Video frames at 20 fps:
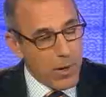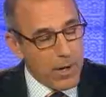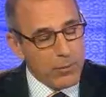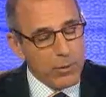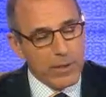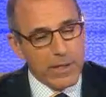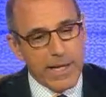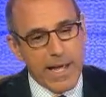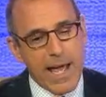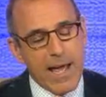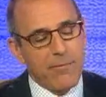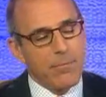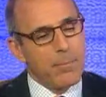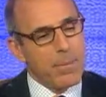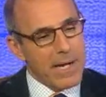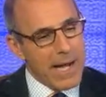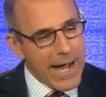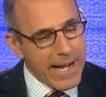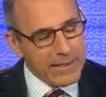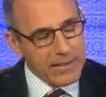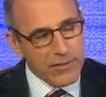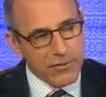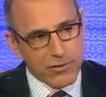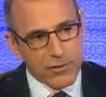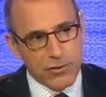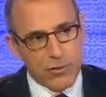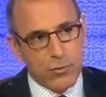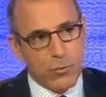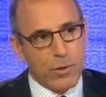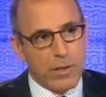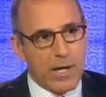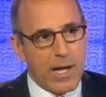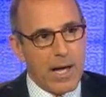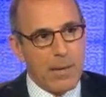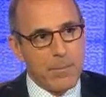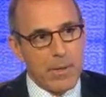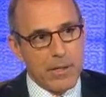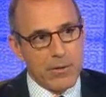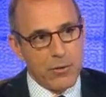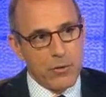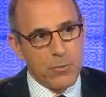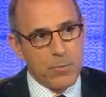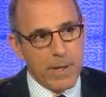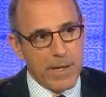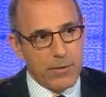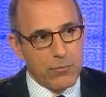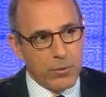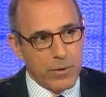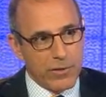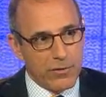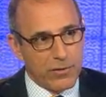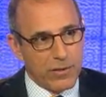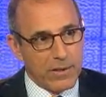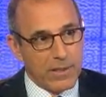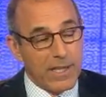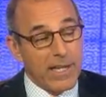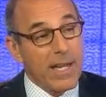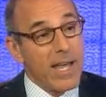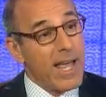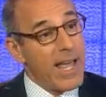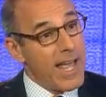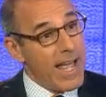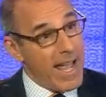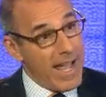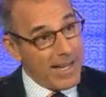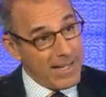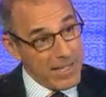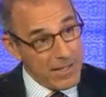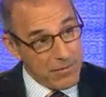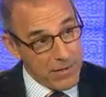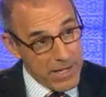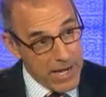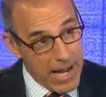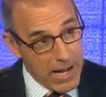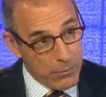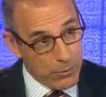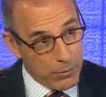I really have. But I listened to a comment you made recently, and even I